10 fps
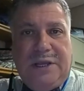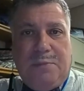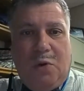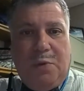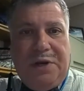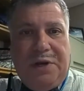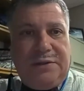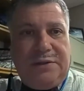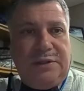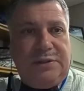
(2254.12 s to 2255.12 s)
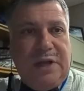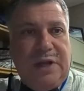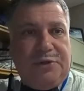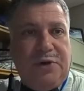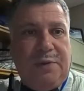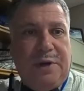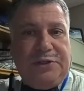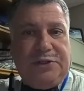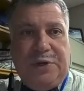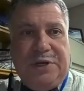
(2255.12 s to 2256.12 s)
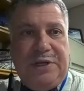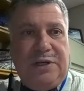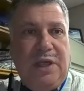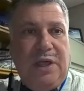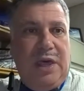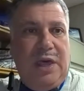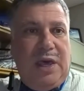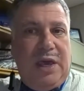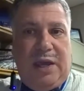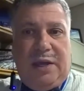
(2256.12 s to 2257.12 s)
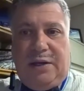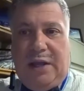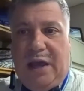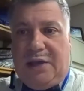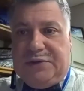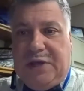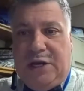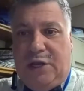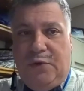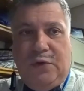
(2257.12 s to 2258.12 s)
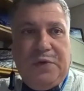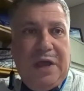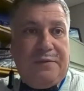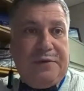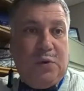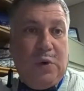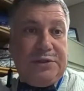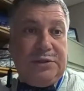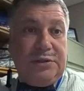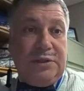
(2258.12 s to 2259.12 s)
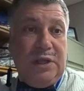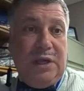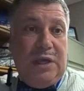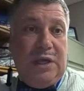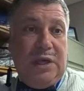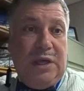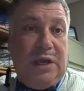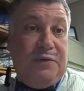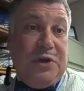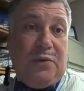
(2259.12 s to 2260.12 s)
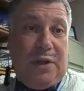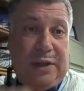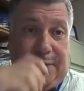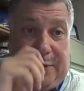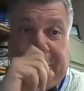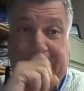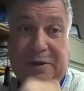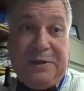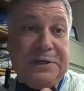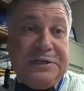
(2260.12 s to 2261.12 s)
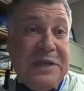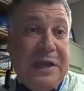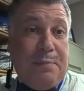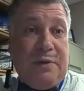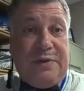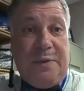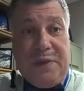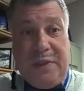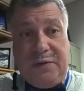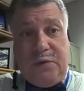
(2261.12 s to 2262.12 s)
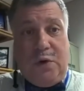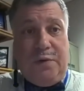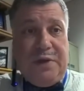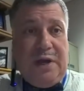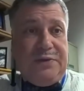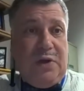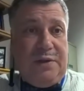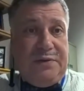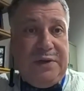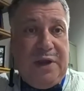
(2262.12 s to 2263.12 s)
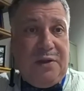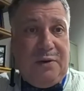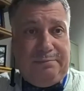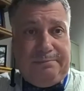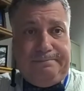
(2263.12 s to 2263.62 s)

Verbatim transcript: take a moment now to stop sharing my screen and ask any of you if you have any questions. And if you don't, I'll give you an example of something that sort of ties all this together.